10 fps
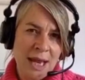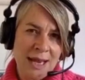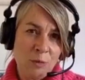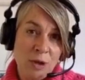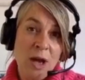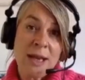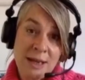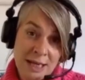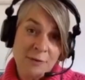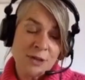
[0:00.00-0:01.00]
when I
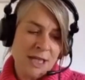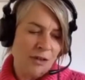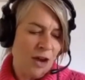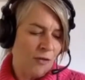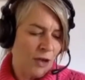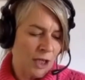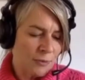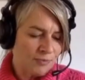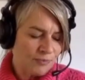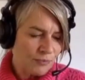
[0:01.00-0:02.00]
left South Africa,
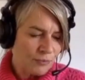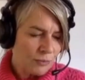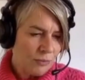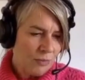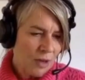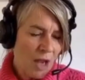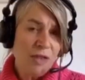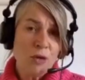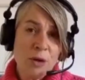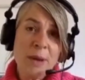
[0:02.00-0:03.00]
I
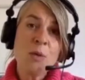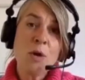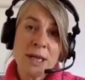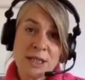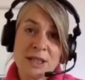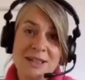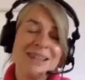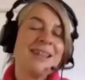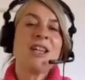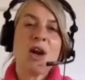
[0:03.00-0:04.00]
thought about
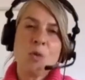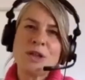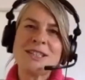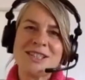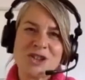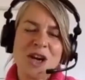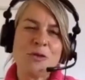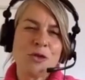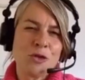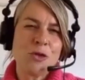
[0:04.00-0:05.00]
I wanted to
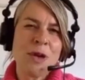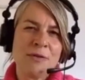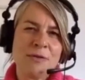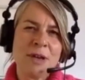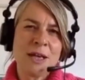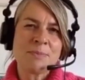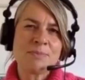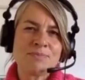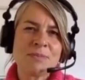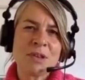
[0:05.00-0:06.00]
travel through
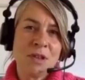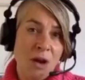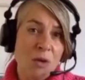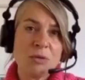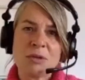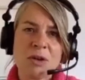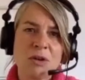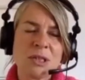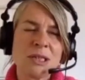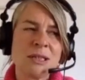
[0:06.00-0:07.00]
the whole
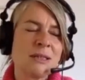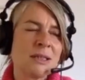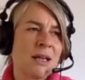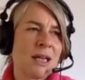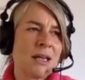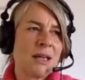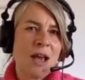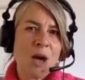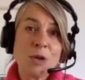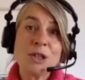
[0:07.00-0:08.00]
continent, and I
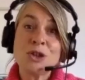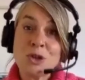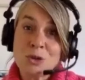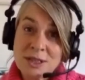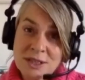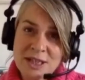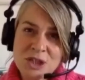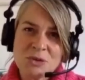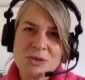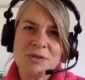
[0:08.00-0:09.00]
wanted to do
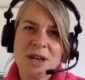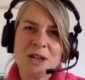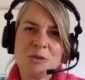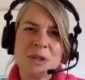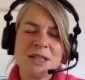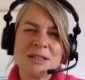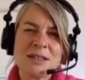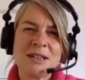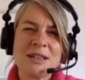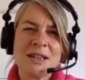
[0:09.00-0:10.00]
international development,
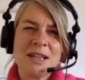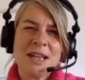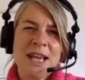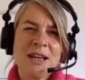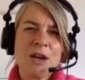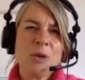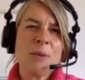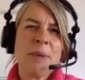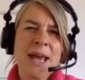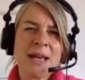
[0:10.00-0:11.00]
and I
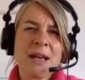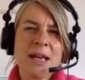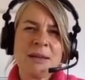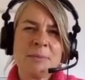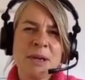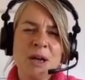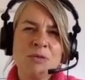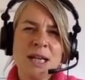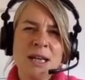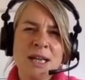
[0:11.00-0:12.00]
went back, but I
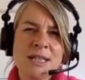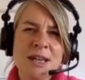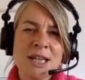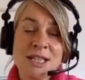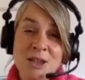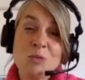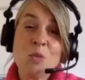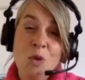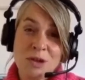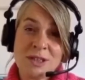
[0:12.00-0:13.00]
realized I didn't
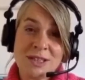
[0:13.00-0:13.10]
want